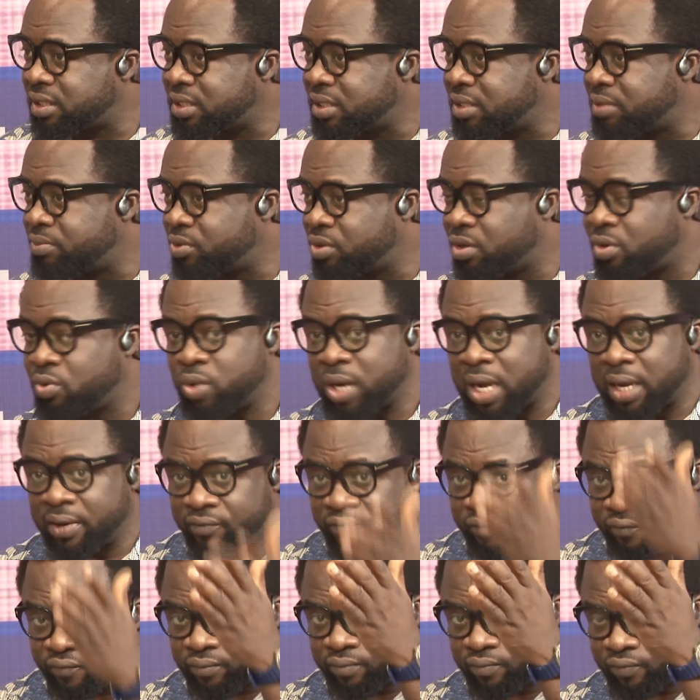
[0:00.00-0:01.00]
because we have
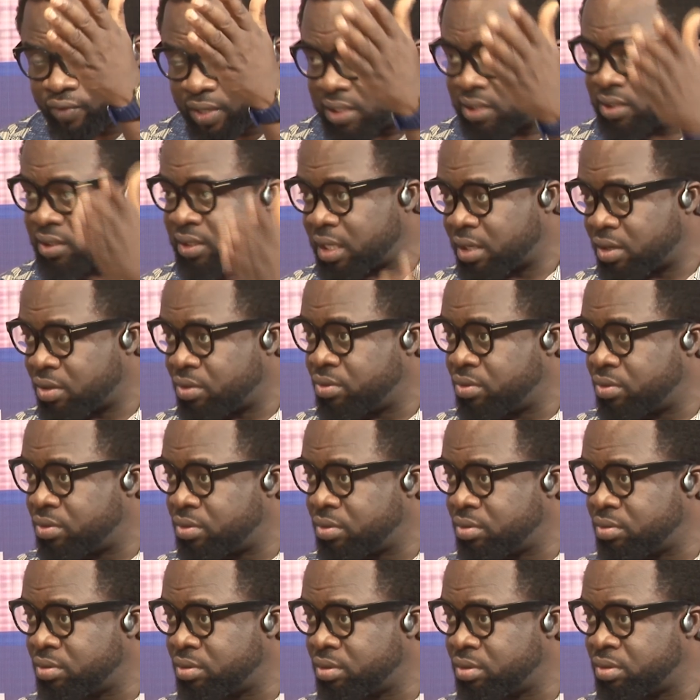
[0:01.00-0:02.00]
first, second
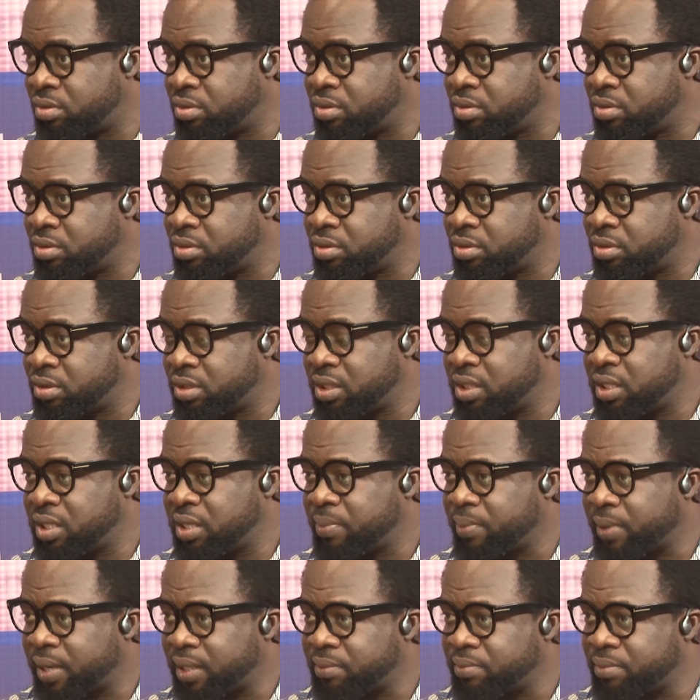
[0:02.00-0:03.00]
in the
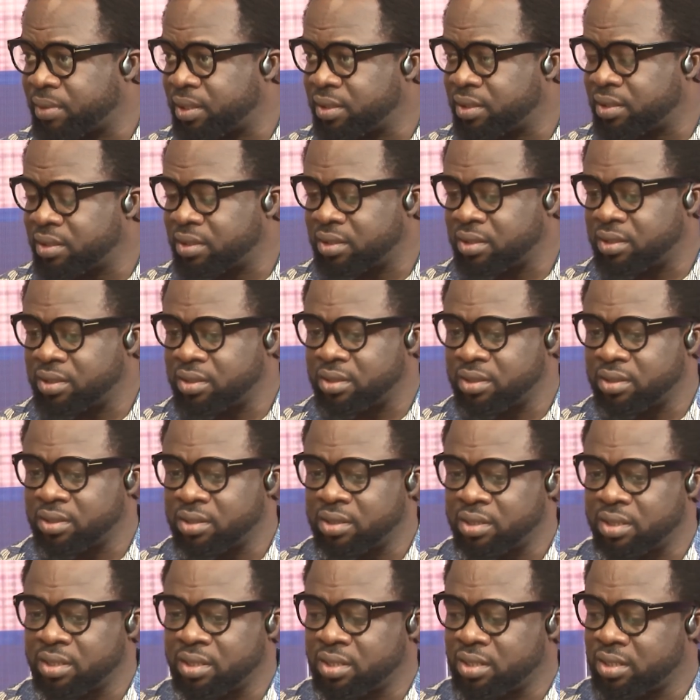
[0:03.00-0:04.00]
department.
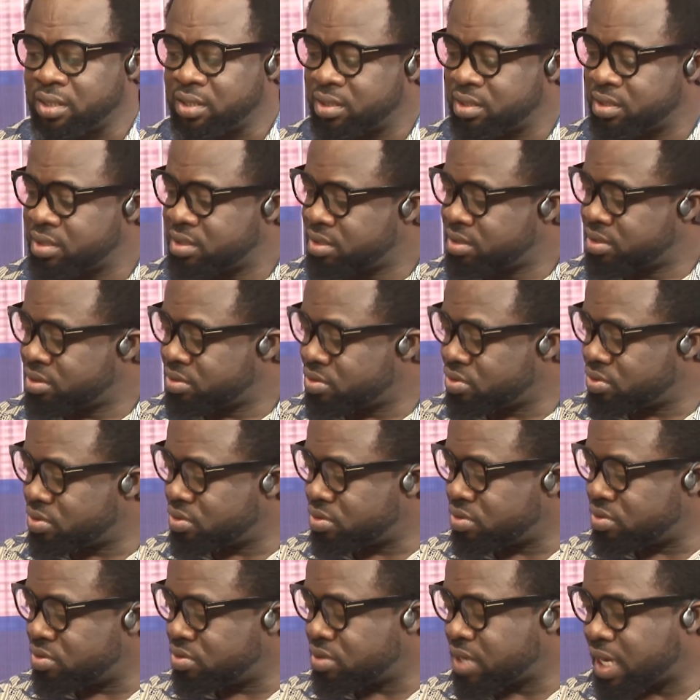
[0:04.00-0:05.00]

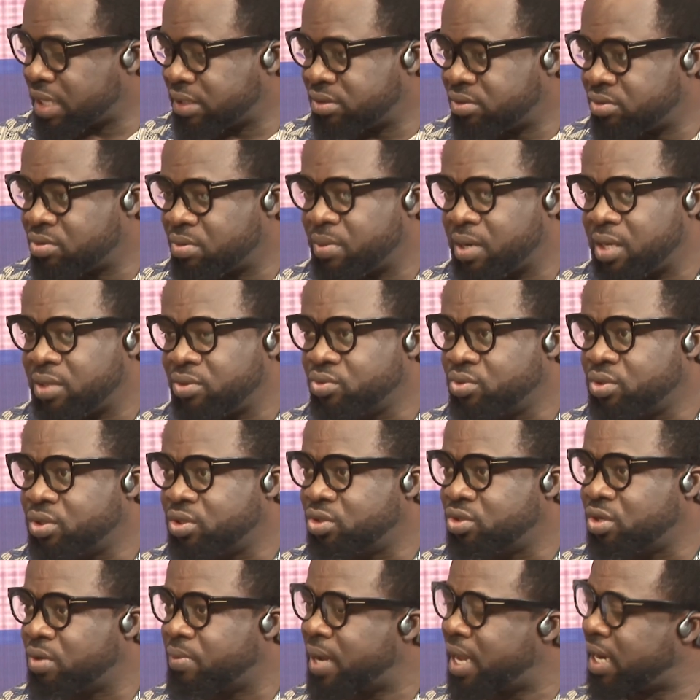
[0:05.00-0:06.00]
So I should come and do this
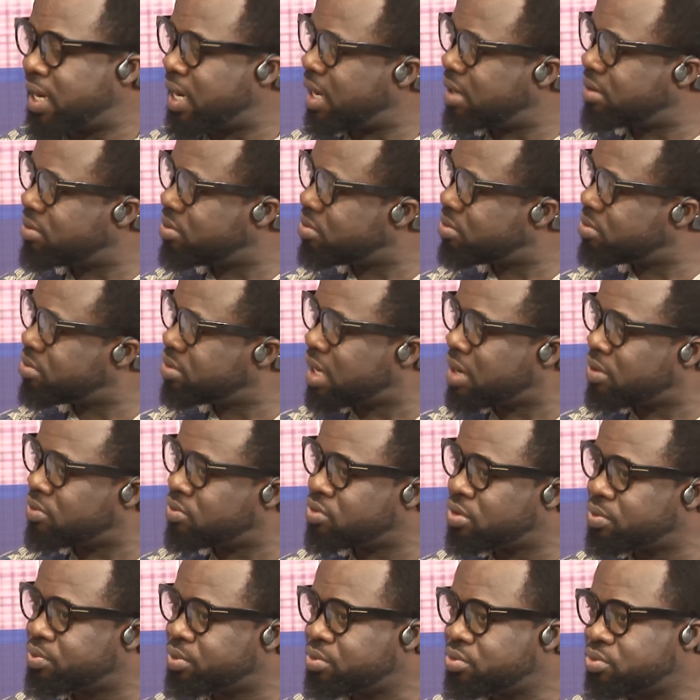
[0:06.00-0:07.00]
job. And I will
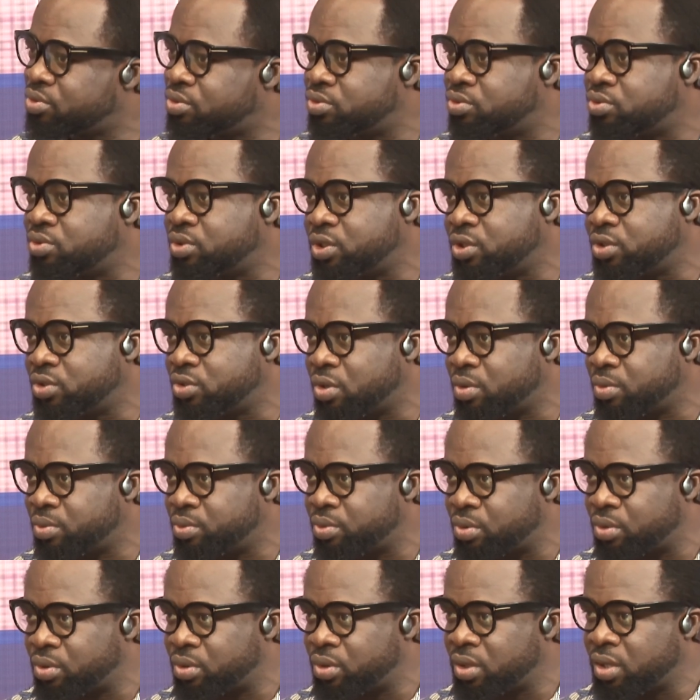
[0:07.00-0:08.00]
not be able to do this job.
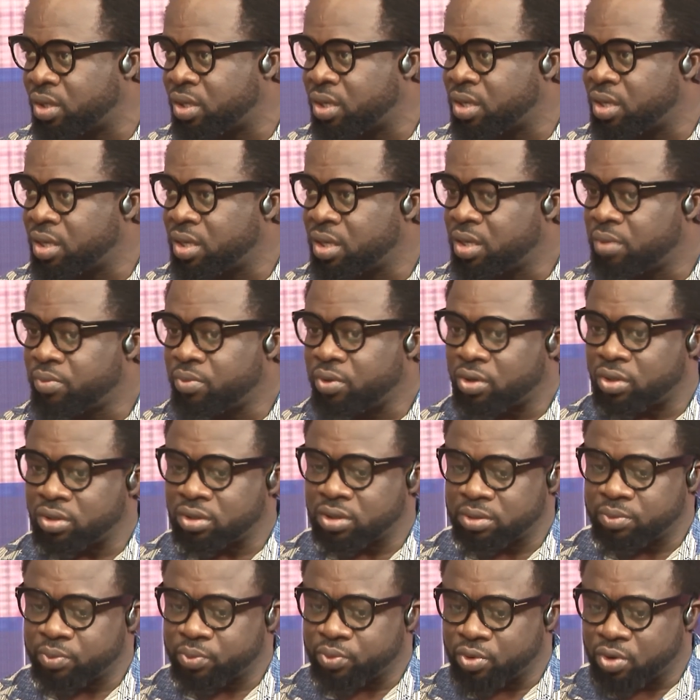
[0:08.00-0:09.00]

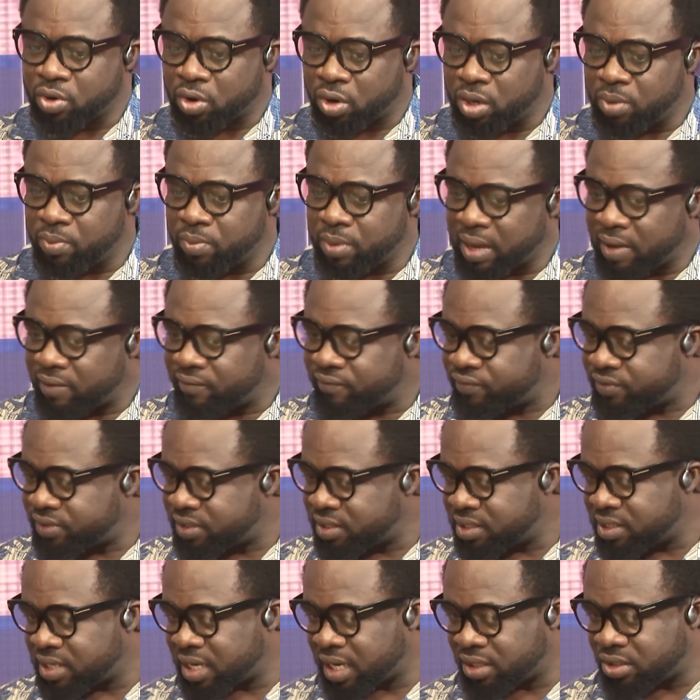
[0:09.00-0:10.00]
Because people calling me, I've
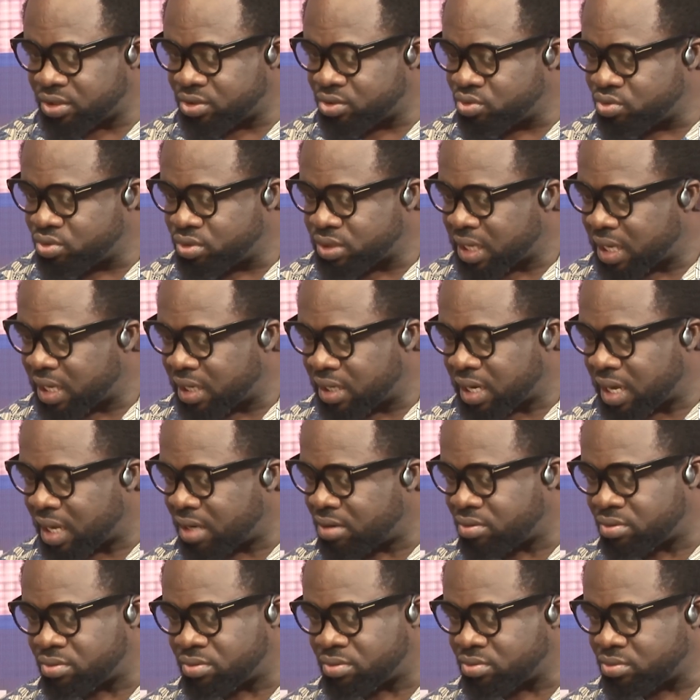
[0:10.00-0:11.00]
seen their shoes and I
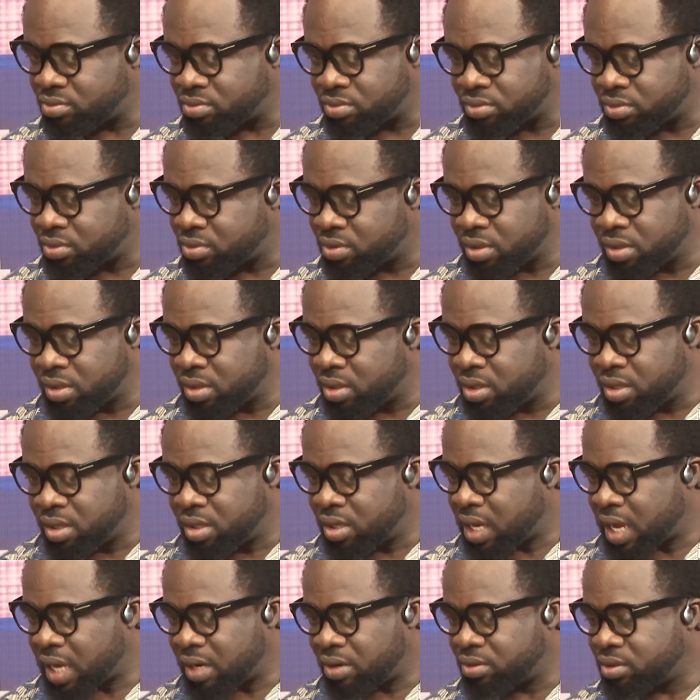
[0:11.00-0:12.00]

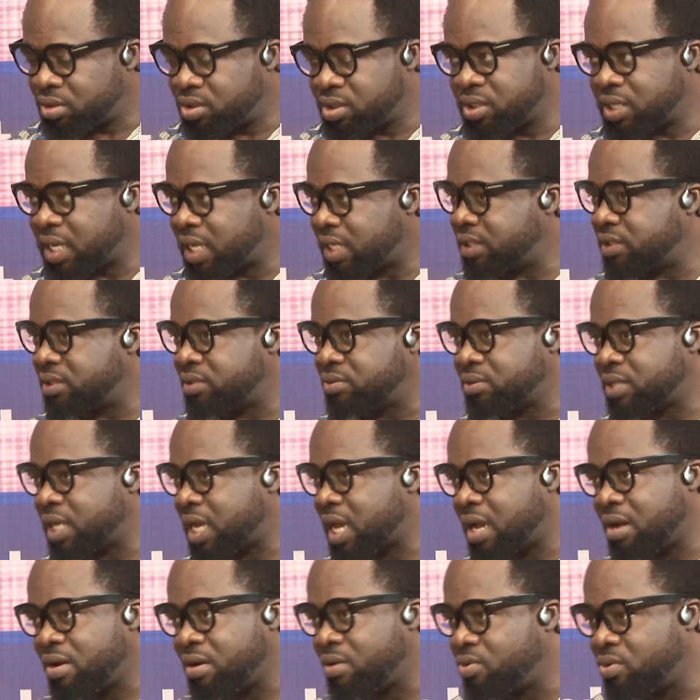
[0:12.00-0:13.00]
don't think that's
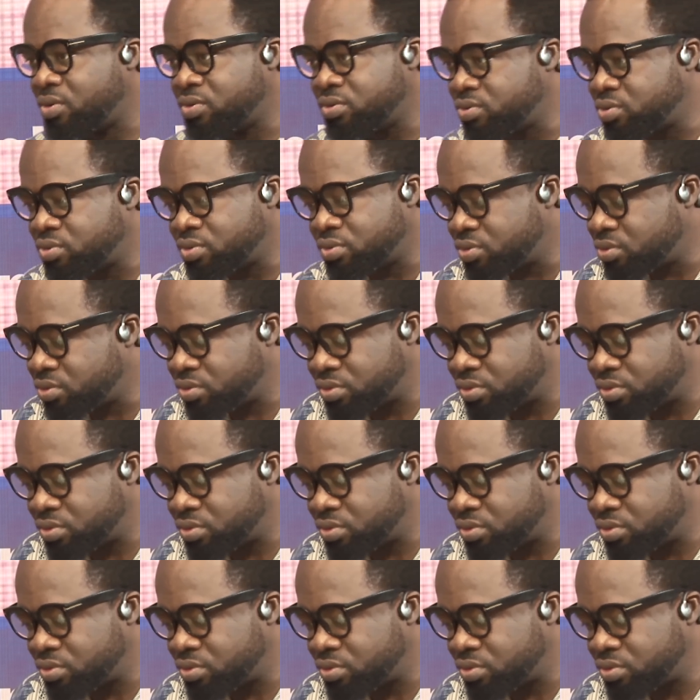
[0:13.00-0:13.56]
how I want to,